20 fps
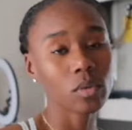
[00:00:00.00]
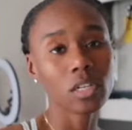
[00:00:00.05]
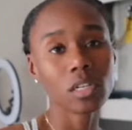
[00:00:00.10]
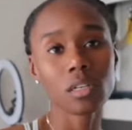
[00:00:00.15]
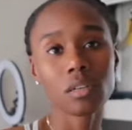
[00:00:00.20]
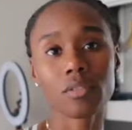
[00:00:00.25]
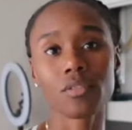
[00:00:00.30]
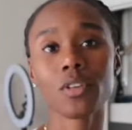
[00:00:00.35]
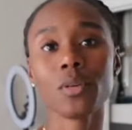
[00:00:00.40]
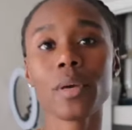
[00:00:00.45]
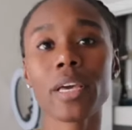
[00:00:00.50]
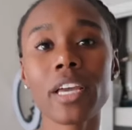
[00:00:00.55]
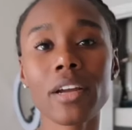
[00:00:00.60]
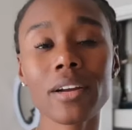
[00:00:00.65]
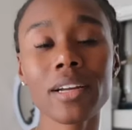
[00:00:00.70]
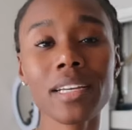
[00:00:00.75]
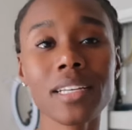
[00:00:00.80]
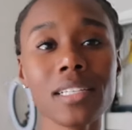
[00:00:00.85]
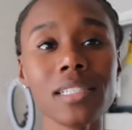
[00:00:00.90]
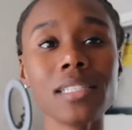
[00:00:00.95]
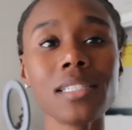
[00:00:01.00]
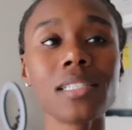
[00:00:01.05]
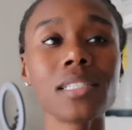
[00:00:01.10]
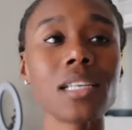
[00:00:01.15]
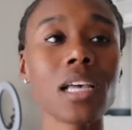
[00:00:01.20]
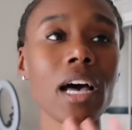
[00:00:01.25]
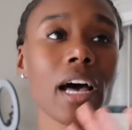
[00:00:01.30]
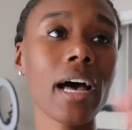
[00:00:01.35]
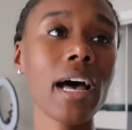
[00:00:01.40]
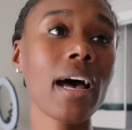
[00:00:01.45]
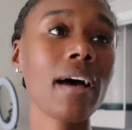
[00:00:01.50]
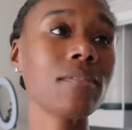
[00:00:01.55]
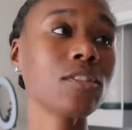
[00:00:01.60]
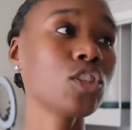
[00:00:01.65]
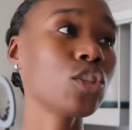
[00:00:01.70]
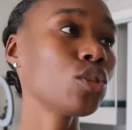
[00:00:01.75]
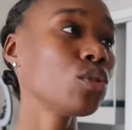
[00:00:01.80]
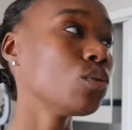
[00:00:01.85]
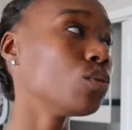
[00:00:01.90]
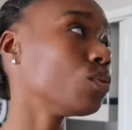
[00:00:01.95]
run a few errands. I
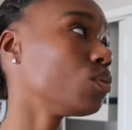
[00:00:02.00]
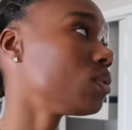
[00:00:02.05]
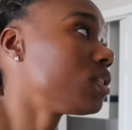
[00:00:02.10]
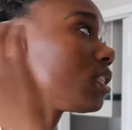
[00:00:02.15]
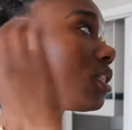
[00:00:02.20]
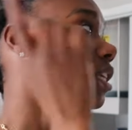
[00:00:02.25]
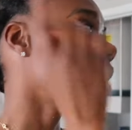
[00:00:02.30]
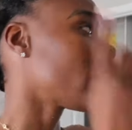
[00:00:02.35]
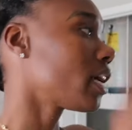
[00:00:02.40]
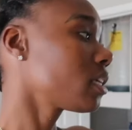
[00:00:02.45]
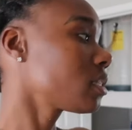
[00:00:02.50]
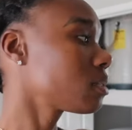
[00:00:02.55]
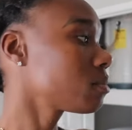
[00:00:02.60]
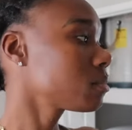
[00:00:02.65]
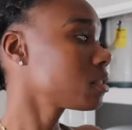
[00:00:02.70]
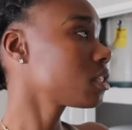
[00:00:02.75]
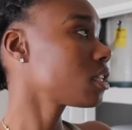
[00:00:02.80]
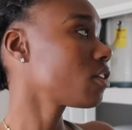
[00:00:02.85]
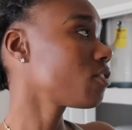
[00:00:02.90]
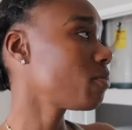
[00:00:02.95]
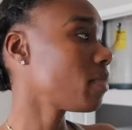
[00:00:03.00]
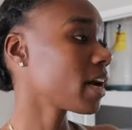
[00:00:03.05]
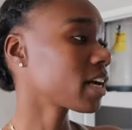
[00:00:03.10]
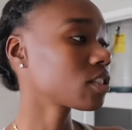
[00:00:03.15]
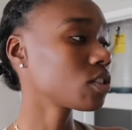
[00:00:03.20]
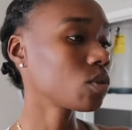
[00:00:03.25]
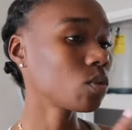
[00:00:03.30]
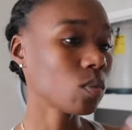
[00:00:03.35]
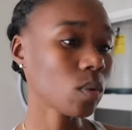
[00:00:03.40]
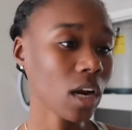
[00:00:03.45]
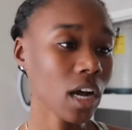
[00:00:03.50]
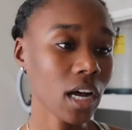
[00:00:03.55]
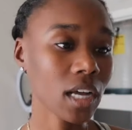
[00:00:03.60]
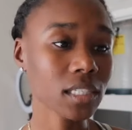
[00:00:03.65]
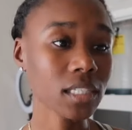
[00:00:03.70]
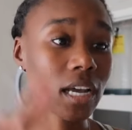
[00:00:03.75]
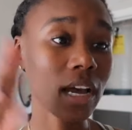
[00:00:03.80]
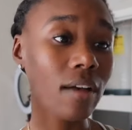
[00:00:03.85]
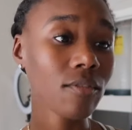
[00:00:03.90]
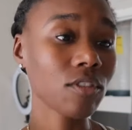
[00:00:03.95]
have to take some stuff back to
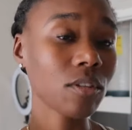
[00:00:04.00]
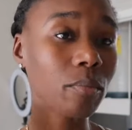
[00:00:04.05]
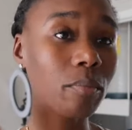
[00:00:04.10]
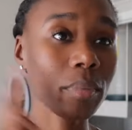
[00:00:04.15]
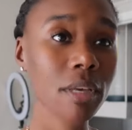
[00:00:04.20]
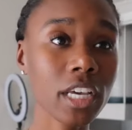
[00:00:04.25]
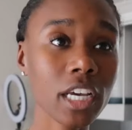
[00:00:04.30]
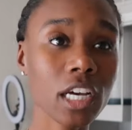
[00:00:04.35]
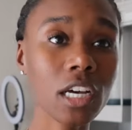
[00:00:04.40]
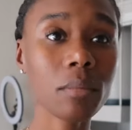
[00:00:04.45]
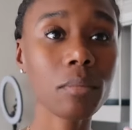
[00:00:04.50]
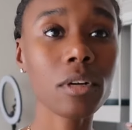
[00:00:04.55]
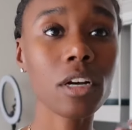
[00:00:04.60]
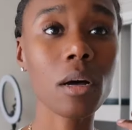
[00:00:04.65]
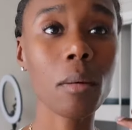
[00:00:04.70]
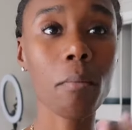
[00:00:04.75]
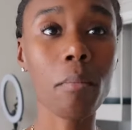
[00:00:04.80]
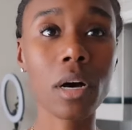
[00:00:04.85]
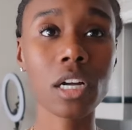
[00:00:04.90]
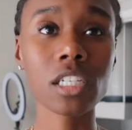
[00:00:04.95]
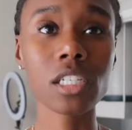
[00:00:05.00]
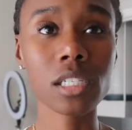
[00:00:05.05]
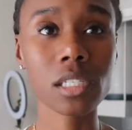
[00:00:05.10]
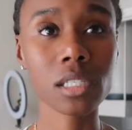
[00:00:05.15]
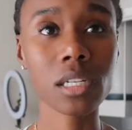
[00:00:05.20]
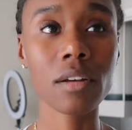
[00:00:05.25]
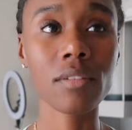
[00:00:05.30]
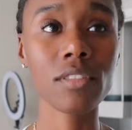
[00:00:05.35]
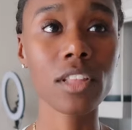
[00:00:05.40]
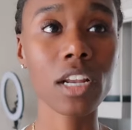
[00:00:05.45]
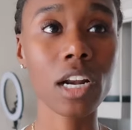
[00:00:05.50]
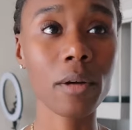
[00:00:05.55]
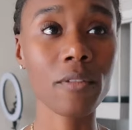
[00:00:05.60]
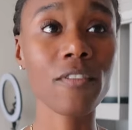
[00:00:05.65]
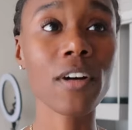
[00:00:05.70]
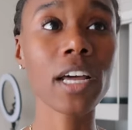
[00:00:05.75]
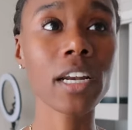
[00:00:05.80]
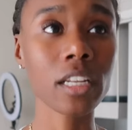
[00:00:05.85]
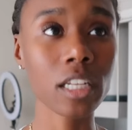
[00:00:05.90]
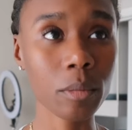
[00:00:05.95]
Ross. I have to pick up a bunch of stuff that I
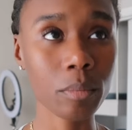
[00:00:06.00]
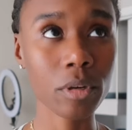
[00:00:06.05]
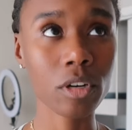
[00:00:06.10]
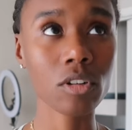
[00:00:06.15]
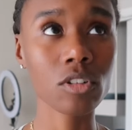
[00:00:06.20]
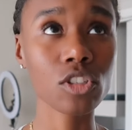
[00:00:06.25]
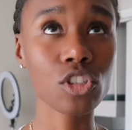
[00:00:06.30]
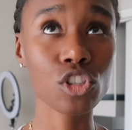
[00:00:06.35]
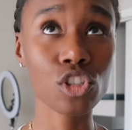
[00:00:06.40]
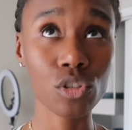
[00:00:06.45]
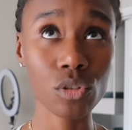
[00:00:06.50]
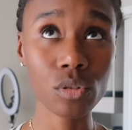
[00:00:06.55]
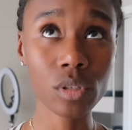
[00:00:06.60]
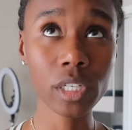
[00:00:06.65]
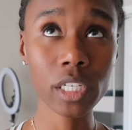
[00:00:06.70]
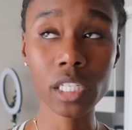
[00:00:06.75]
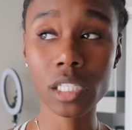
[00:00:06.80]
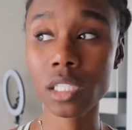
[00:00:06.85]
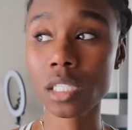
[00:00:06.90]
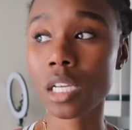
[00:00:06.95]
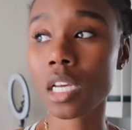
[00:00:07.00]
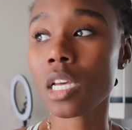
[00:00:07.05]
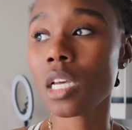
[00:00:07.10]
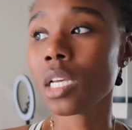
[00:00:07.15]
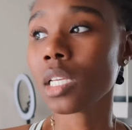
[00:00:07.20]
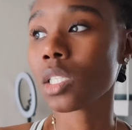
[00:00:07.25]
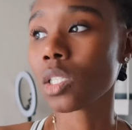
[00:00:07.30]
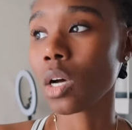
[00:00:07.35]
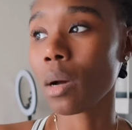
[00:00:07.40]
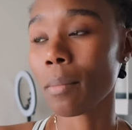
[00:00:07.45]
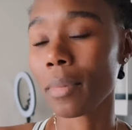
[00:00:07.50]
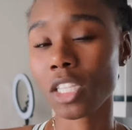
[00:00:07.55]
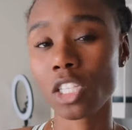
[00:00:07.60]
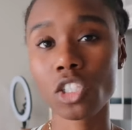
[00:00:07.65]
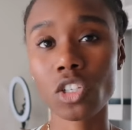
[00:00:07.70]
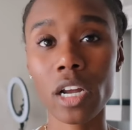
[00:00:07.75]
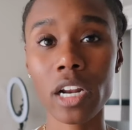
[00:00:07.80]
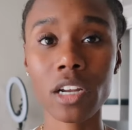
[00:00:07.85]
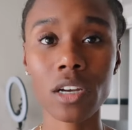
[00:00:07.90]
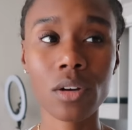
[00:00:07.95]
finally put on the to-do list. So I'm about
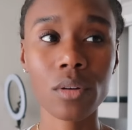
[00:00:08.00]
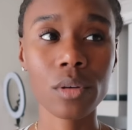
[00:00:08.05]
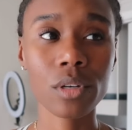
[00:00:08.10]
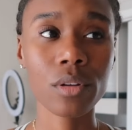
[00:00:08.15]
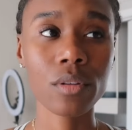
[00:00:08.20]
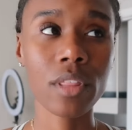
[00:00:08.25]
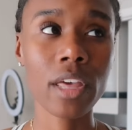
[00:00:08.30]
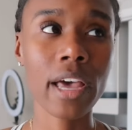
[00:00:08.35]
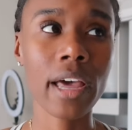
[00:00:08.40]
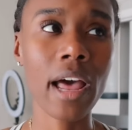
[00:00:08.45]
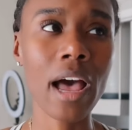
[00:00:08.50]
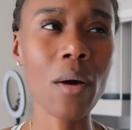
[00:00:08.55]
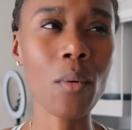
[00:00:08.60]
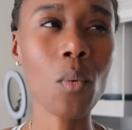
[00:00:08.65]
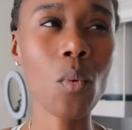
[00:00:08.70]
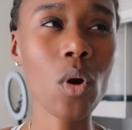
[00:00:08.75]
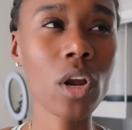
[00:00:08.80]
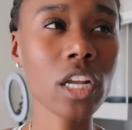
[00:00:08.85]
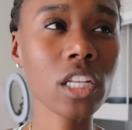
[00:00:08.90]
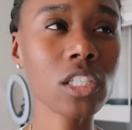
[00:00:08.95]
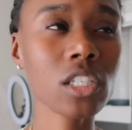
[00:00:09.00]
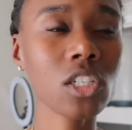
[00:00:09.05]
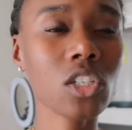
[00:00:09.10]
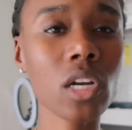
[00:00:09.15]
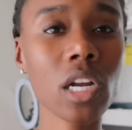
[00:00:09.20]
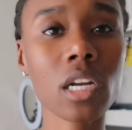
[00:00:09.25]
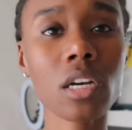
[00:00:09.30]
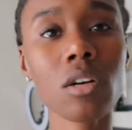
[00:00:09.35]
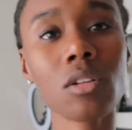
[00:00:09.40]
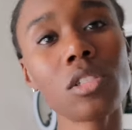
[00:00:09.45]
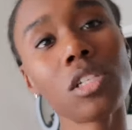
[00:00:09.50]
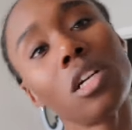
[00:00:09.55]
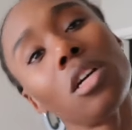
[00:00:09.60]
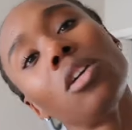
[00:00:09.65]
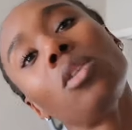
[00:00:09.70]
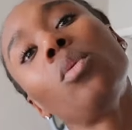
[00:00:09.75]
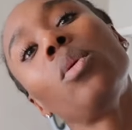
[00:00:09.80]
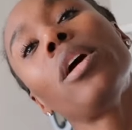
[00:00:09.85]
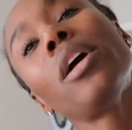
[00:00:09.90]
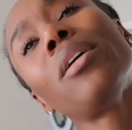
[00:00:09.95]
to try to go and do that. I wanted to try to go to the
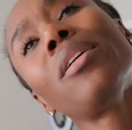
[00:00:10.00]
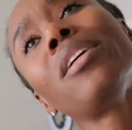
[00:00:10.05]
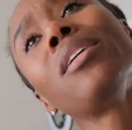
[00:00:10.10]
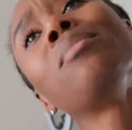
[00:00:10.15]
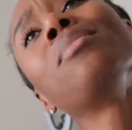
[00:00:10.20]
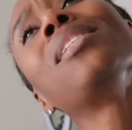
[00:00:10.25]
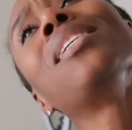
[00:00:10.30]
aquarium